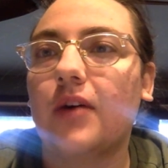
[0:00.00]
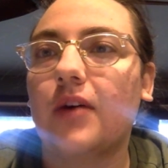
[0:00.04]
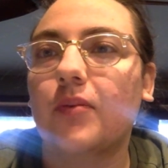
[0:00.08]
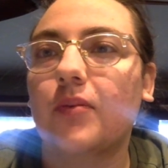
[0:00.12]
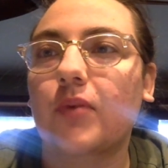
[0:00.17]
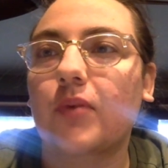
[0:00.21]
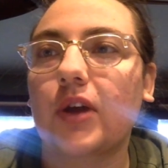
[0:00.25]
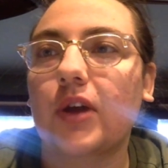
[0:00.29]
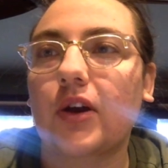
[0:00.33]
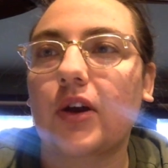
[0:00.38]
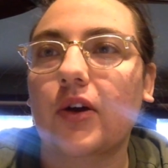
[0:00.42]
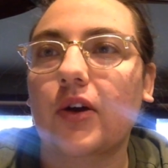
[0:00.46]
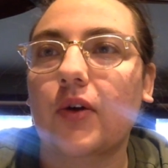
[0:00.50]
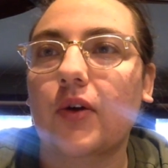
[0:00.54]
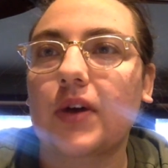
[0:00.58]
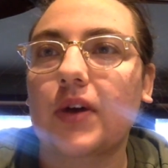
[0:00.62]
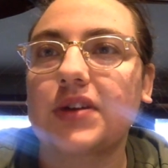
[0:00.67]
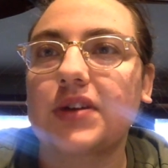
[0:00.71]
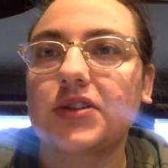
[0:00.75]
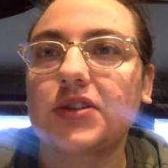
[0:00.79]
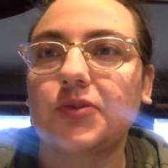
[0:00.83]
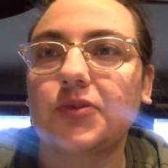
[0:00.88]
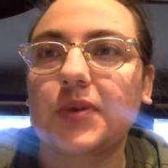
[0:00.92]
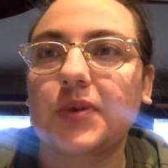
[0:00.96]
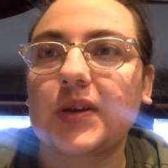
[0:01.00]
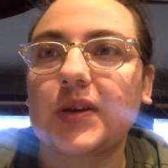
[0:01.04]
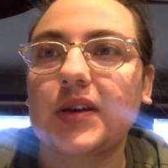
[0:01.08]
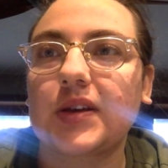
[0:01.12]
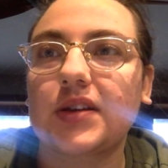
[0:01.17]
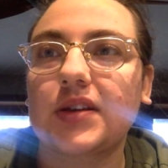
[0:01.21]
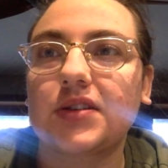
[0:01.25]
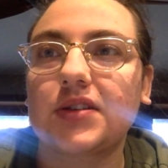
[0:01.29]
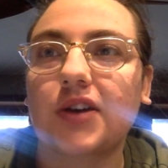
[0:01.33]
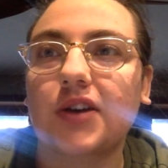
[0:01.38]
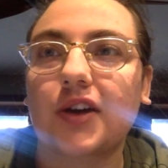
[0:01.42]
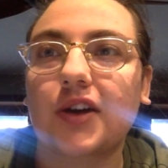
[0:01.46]
we are going to be
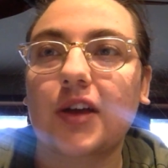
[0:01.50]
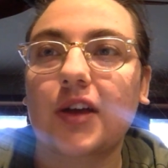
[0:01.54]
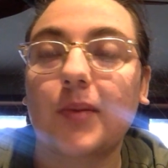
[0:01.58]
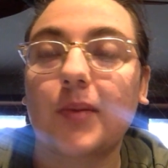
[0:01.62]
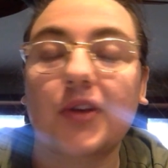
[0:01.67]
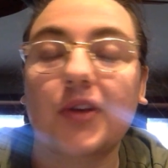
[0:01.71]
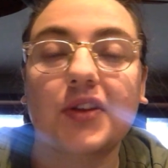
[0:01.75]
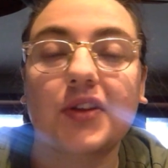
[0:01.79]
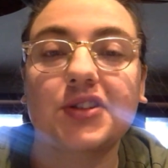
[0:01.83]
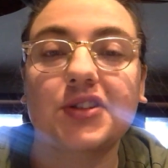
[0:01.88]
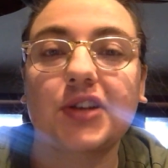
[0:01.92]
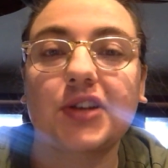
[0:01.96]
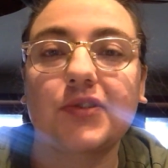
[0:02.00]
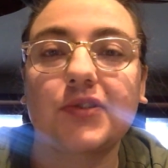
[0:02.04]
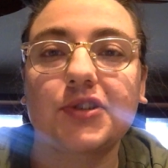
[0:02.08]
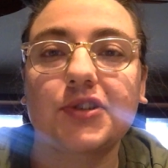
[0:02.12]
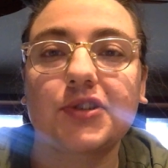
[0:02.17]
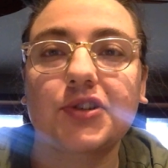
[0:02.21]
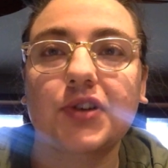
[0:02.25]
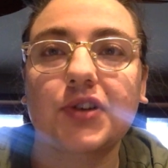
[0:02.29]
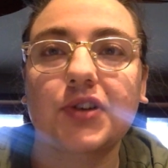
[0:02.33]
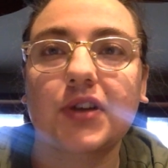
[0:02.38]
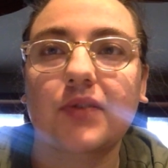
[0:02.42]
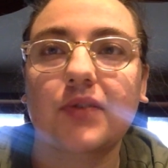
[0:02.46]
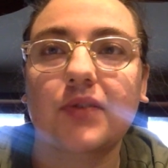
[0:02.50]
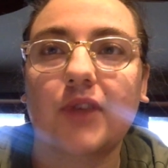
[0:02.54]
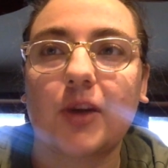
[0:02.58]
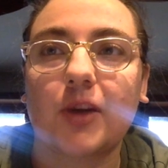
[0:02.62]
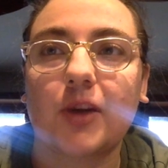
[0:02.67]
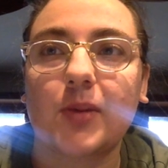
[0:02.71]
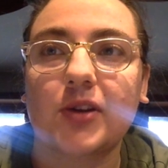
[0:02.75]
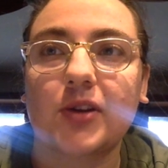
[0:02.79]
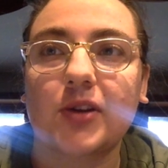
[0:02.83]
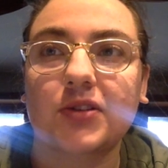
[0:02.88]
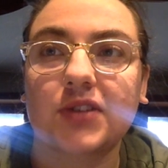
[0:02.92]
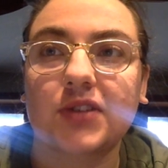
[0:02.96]
talking about the Shavers Creek
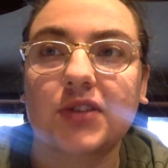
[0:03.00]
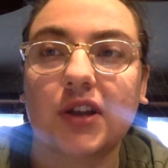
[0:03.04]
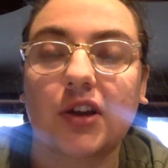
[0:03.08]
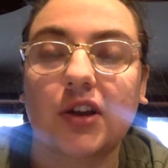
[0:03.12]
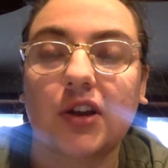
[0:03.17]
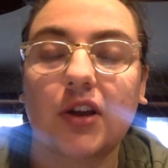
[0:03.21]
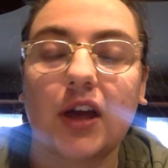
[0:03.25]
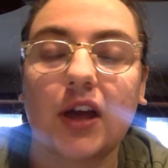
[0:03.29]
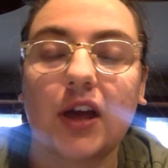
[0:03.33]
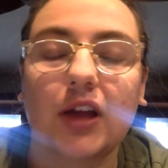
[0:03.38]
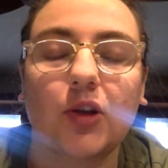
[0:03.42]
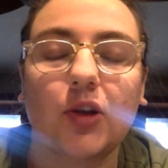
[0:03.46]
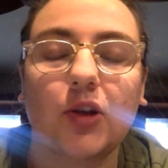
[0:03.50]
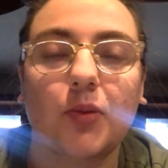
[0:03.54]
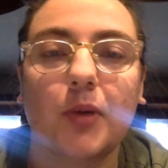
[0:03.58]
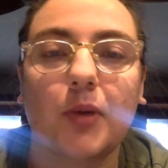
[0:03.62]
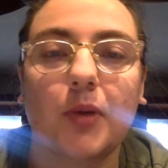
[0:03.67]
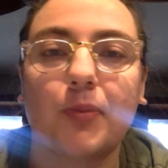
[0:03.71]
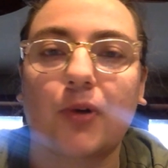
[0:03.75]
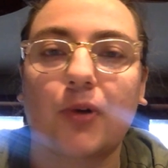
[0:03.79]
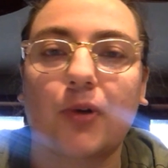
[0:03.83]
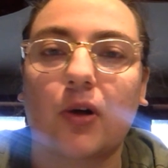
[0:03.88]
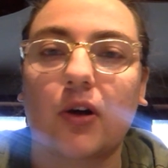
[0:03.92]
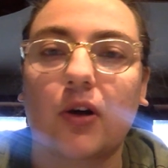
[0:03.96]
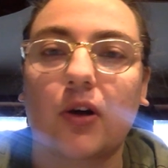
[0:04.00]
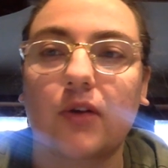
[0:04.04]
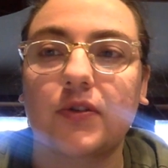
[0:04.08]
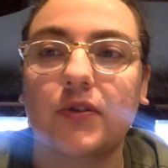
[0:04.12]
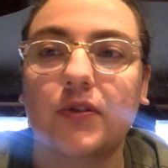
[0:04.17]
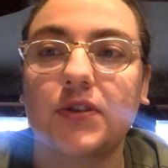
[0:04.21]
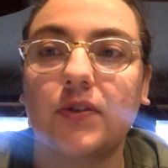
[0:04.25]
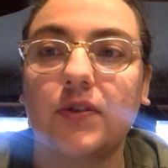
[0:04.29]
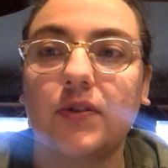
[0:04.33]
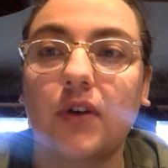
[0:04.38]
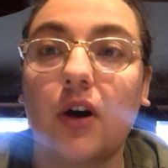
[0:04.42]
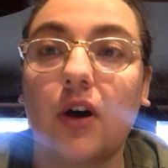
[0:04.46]
Environmental Center Annual Maple
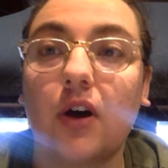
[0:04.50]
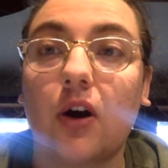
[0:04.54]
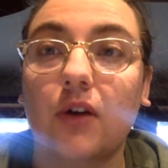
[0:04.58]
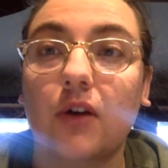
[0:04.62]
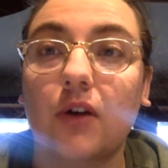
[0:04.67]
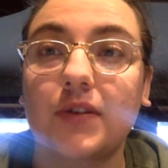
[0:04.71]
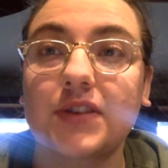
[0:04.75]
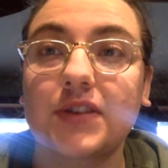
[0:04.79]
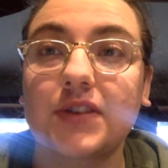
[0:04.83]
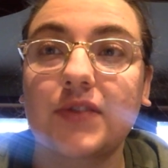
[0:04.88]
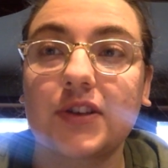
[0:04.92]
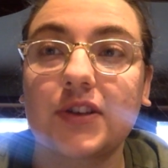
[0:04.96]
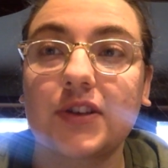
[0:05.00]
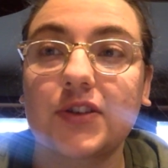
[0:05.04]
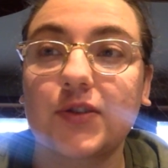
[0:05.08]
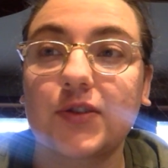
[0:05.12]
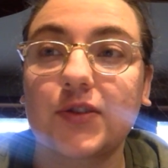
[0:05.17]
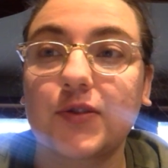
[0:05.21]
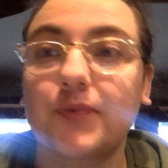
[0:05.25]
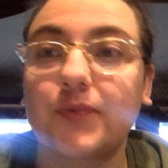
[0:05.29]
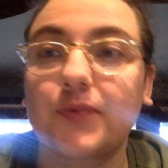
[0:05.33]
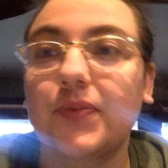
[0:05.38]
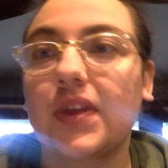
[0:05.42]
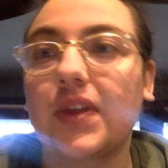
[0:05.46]
Harvest Festival.